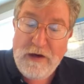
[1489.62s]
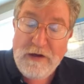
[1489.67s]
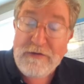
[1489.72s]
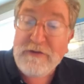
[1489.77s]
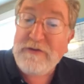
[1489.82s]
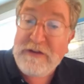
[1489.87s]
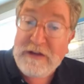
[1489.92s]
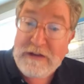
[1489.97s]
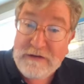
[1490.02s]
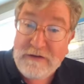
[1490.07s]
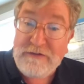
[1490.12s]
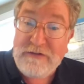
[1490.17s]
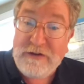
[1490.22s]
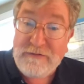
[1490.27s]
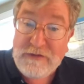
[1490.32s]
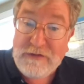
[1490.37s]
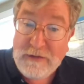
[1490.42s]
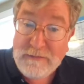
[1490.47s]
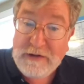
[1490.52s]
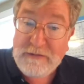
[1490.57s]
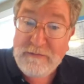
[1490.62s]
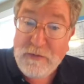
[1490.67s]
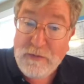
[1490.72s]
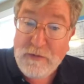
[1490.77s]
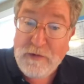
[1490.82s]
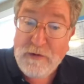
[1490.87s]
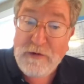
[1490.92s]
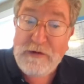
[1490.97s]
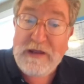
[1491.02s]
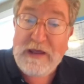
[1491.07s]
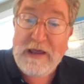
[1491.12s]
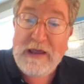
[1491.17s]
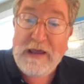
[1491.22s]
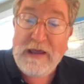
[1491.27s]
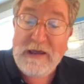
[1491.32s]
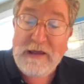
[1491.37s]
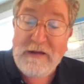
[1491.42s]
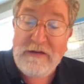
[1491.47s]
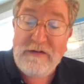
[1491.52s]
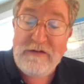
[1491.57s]
other dealers have come on board,
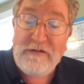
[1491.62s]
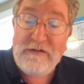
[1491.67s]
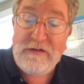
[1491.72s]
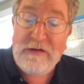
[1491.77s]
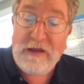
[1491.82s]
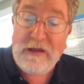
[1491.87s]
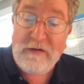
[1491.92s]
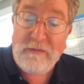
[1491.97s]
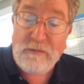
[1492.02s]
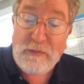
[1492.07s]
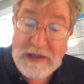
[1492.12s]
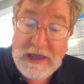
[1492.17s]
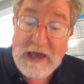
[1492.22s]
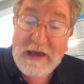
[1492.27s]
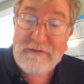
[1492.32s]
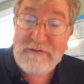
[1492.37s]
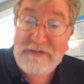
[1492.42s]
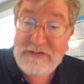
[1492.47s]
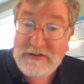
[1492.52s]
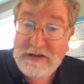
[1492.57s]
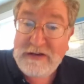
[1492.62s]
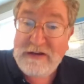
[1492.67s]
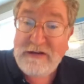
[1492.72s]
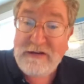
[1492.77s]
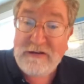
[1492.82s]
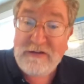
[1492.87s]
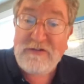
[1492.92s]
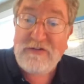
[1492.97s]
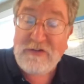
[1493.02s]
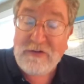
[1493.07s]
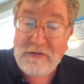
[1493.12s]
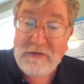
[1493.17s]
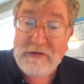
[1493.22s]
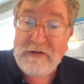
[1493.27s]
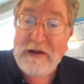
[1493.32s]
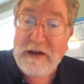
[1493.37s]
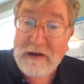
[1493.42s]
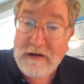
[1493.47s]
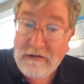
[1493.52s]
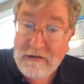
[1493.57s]
and we have seen
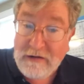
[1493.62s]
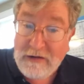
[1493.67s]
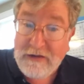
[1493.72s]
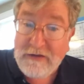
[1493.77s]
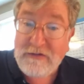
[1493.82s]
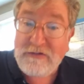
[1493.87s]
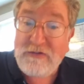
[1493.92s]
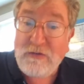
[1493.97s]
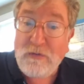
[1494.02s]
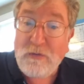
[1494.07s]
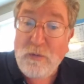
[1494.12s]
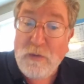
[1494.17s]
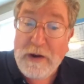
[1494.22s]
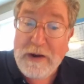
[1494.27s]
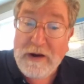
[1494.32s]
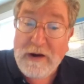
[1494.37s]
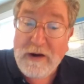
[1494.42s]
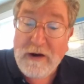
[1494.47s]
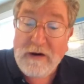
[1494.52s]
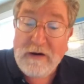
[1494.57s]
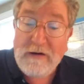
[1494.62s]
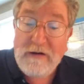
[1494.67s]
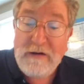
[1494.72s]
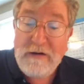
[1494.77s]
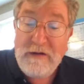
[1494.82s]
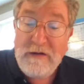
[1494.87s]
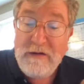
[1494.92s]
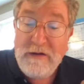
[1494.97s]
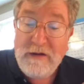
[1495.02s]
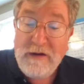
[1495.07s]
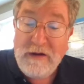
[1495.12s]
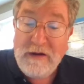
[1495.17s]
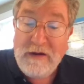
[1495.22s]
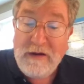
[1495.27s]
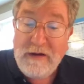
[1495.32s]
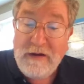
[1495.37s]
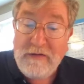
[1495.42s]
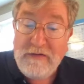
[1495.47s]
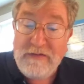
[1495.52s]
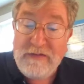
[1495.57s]
certain areas where
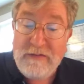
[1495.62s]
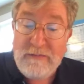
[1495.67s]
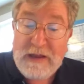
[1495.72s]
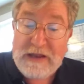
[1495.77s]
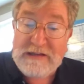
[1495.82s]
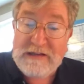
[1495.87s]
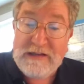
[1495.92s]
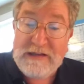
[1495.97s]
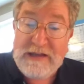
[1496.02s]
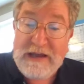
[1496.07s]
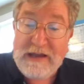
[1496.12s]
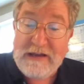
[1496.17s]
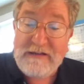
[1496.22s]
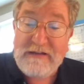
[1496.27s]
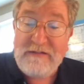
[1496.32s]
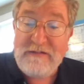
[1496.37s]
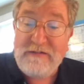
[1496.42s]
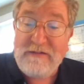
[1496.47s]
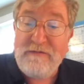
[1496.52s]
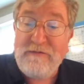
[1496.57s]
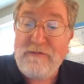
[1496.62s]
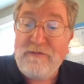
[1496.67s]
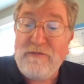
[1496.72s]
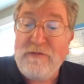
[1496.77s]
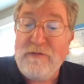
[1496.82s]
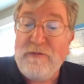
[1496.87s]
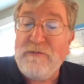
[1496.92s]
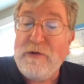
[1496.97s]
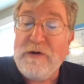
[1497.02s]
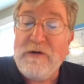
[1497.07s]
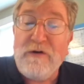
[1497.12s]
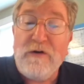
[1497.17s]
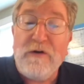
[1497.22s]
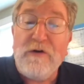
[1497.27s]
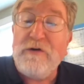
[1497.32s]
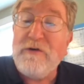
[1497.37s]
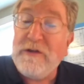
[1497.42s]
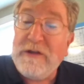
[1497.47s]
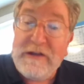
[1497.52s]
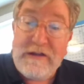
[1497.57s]
the Mecalac were
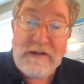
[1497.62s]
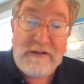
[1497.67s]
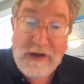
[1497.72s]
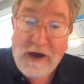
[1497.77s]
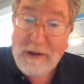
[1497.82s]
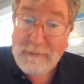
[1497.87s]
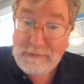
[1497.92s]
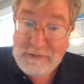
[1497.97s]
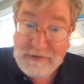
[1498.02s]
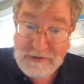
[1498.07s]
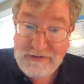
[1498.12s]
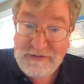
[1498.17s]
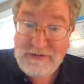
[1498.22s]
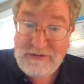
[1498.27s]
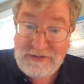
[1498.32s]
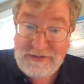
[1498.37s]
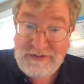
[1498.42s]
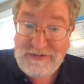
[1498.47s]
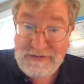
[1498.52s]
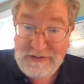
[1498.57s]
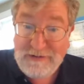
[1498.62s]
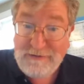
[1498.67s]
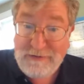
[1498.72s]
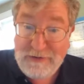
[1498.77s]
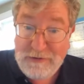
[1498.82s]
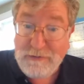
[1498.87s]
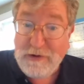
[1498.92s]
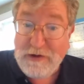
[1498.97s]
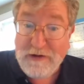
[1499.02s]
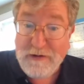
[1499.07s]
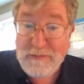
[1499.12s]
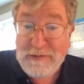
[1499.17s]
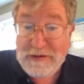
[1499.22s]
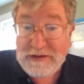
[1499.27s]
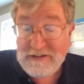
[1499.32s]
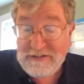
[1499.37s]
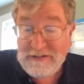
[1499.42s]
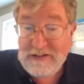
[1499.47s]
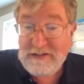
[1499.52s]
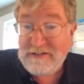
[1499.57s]
early adopters, if you will,
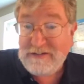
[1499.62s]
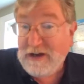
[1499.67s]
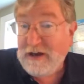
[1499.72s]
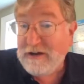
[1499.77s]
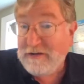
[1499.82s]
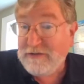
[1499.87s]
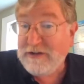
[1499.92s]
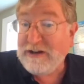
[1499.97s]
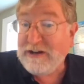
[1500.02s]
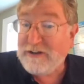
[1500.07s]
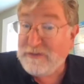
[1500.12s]
because it's kind of